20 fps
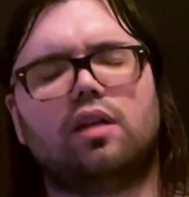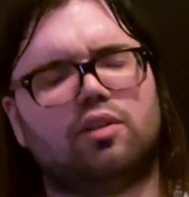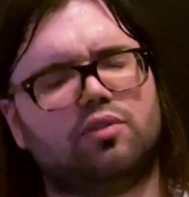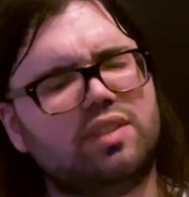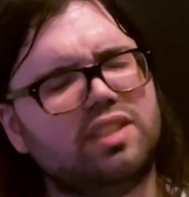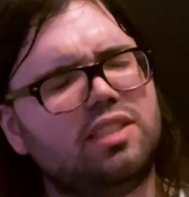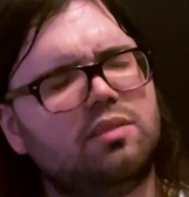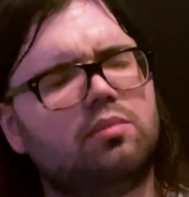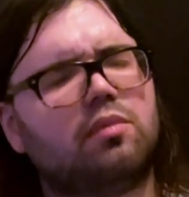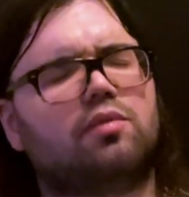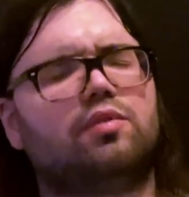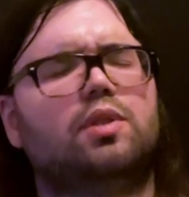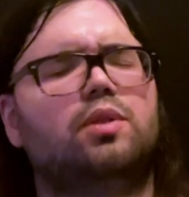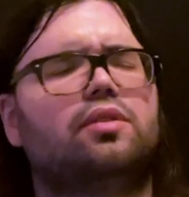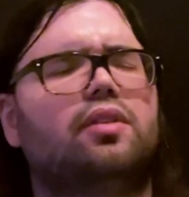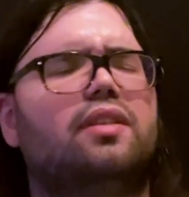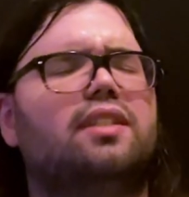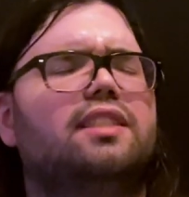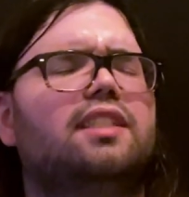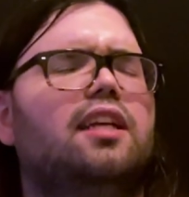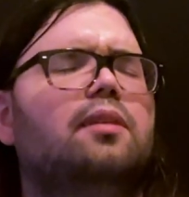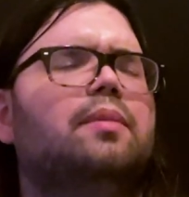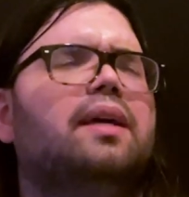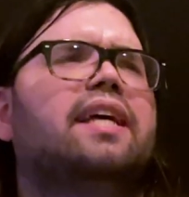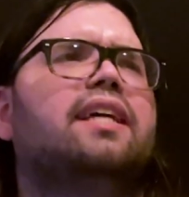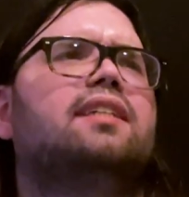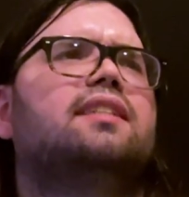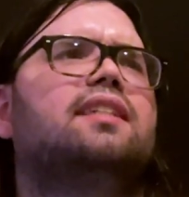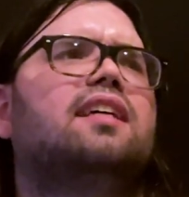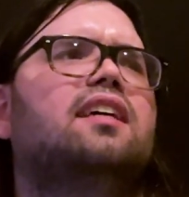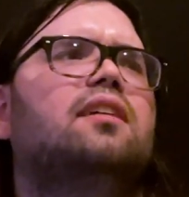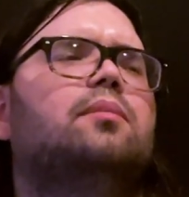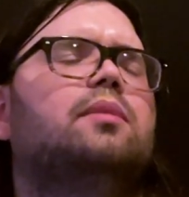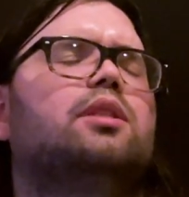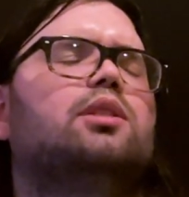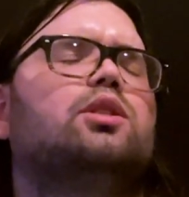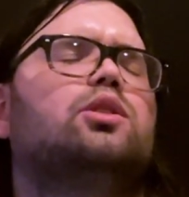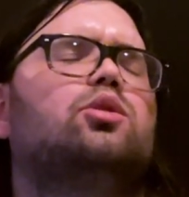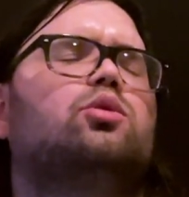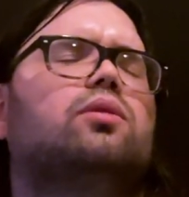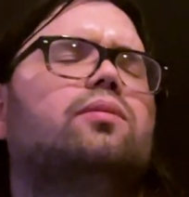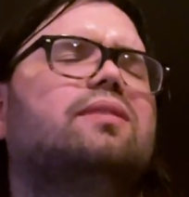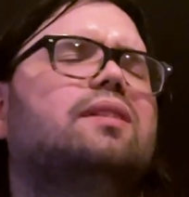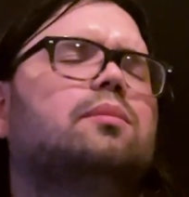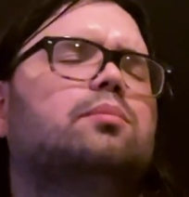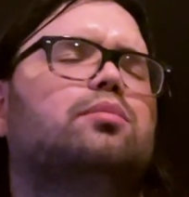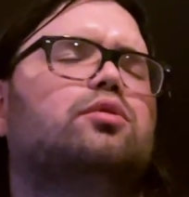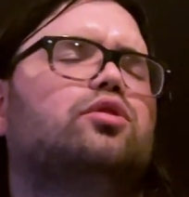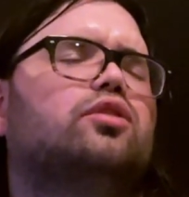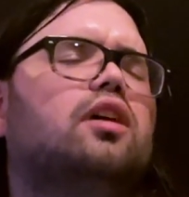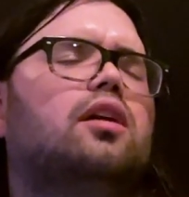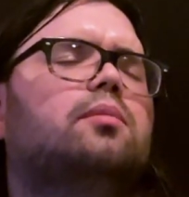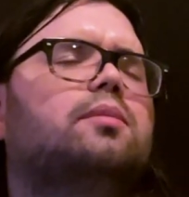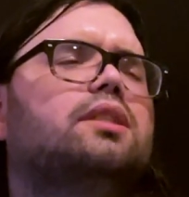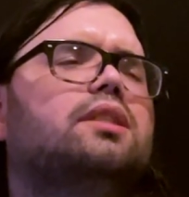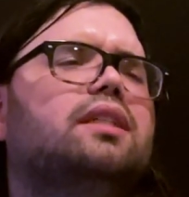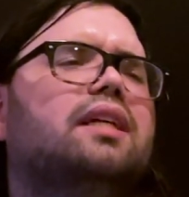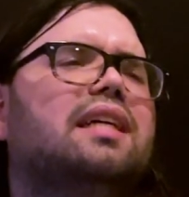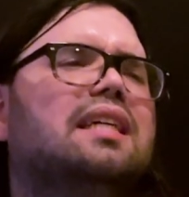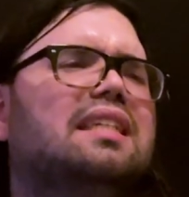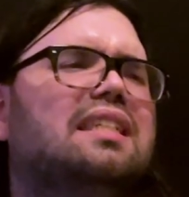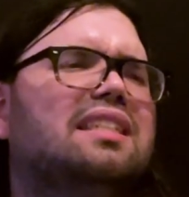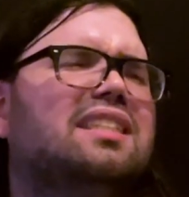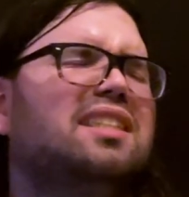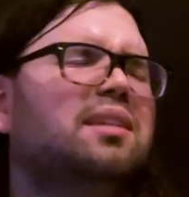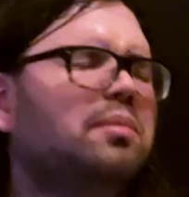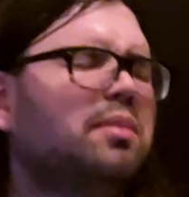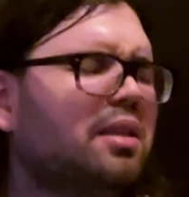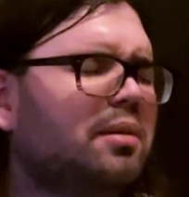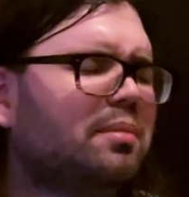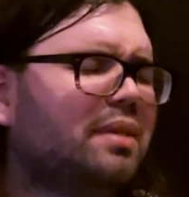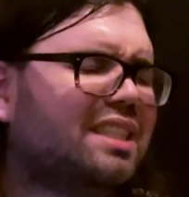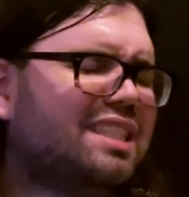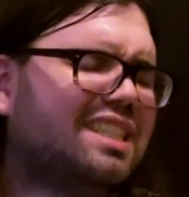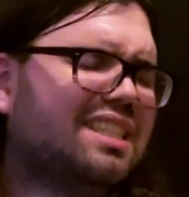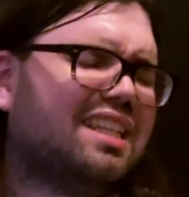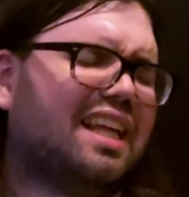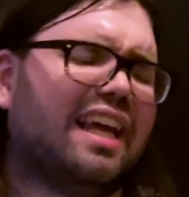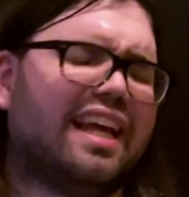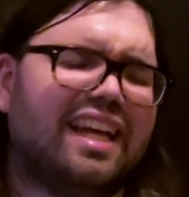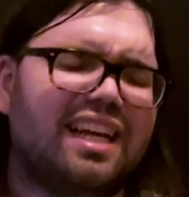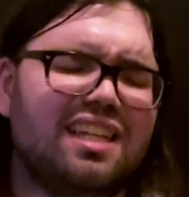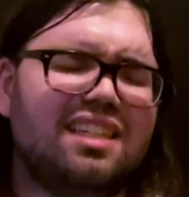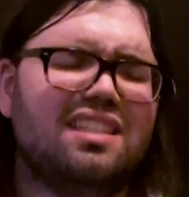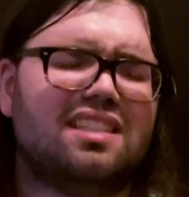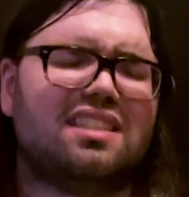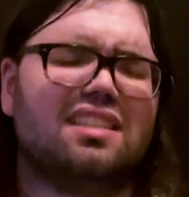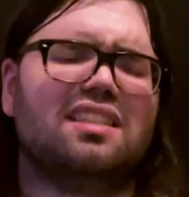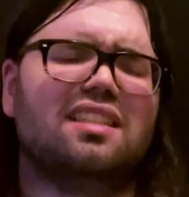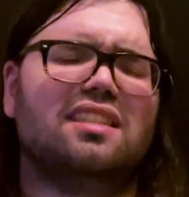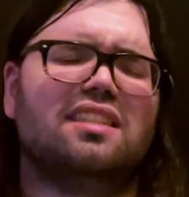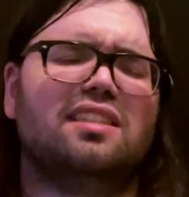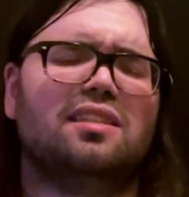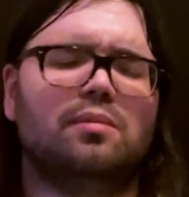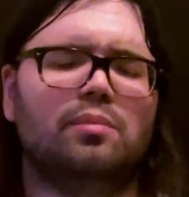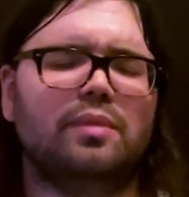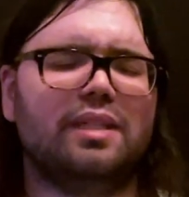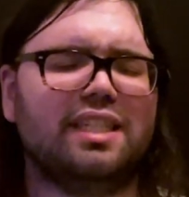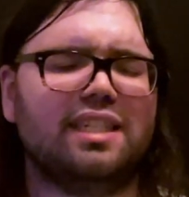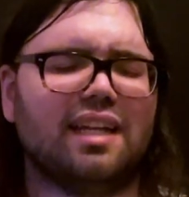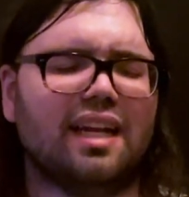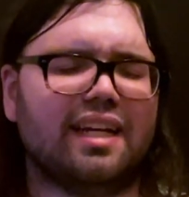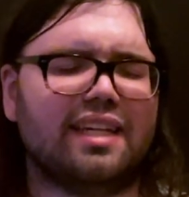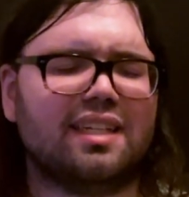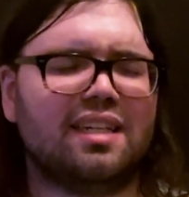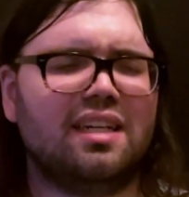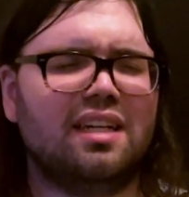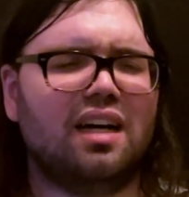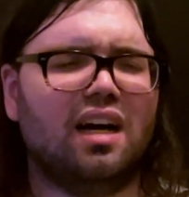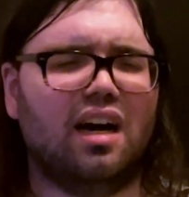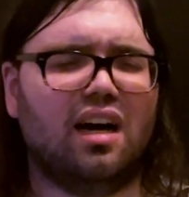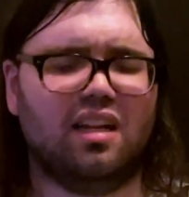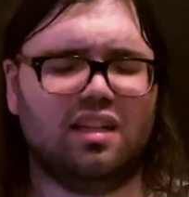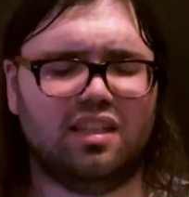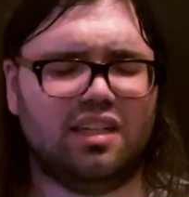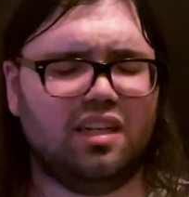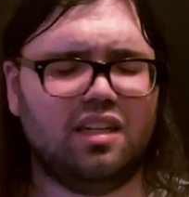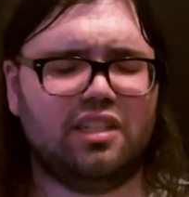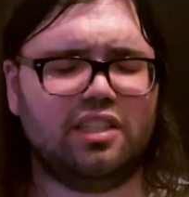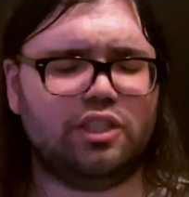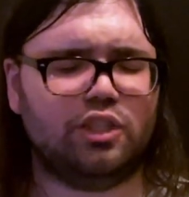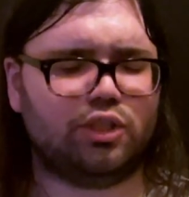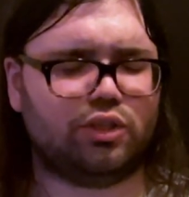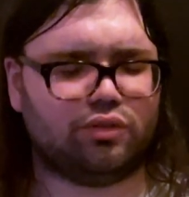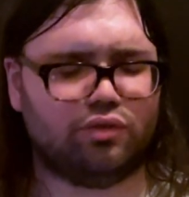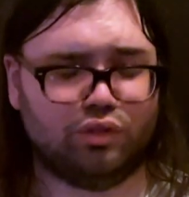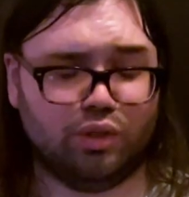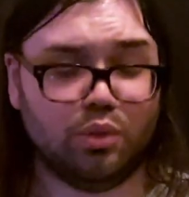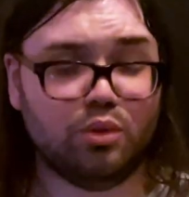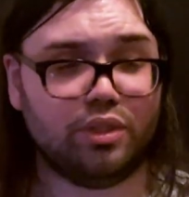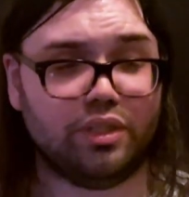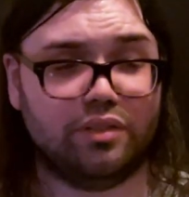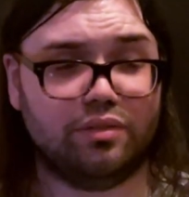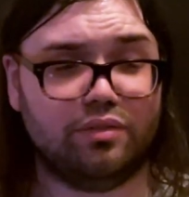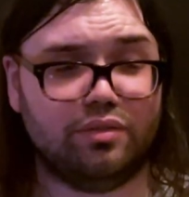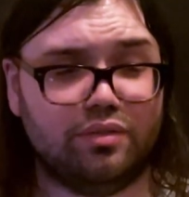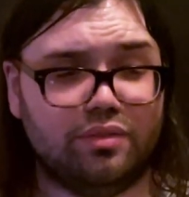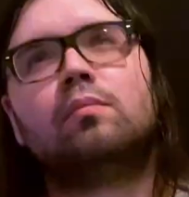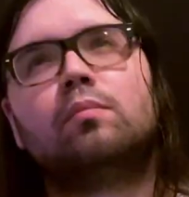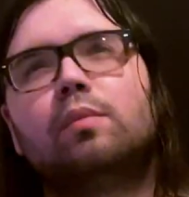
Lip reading: read some reviews of this game ahead of time as sort of a primer, and some of them mentioned the hint system being like a little intrusive.